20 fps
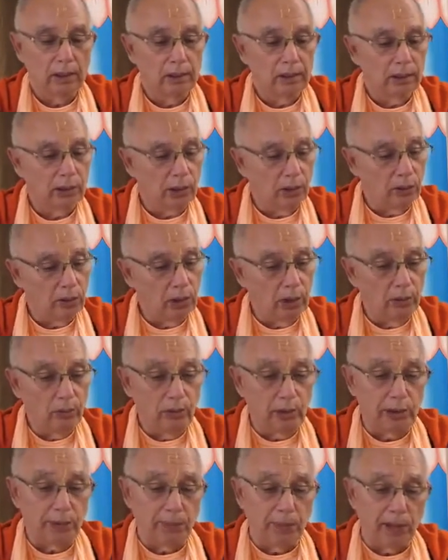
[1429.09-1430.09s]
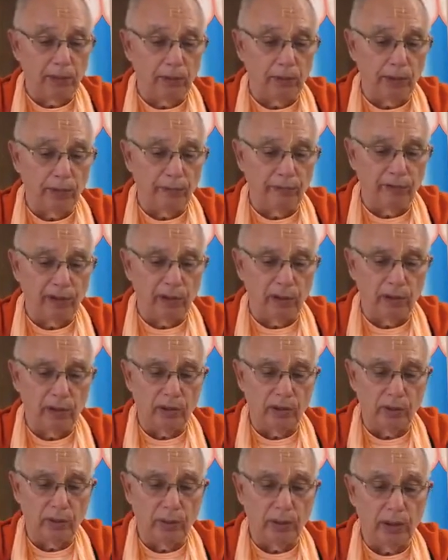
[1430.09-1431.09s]
So what's being referred
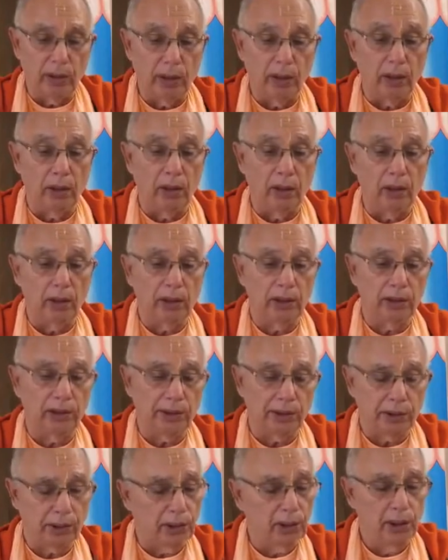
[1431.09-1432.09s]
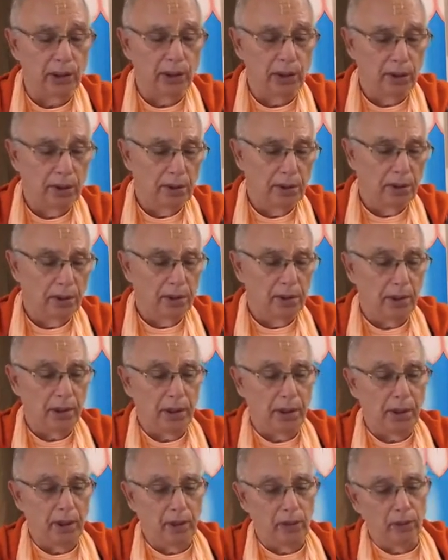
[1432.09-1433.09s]
to here is
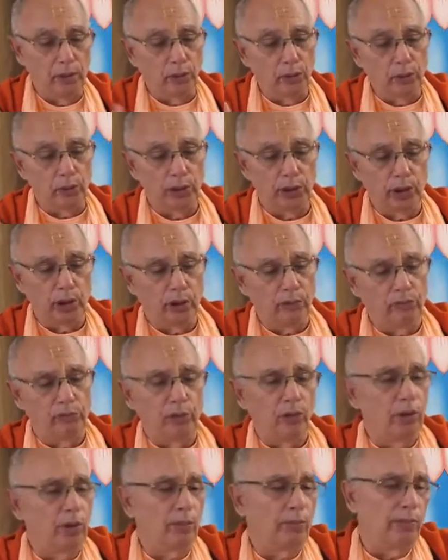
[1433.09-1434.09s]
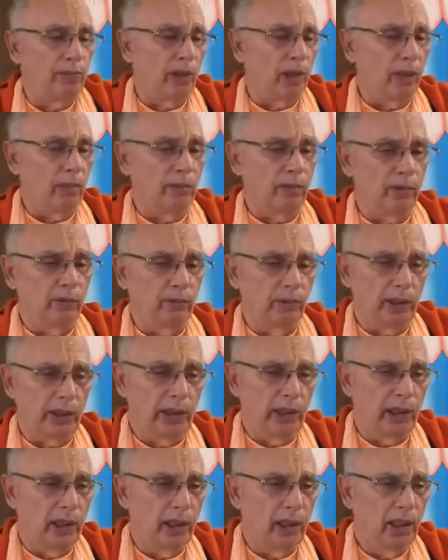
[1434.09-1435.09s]
the illusion of Lord Brahma when,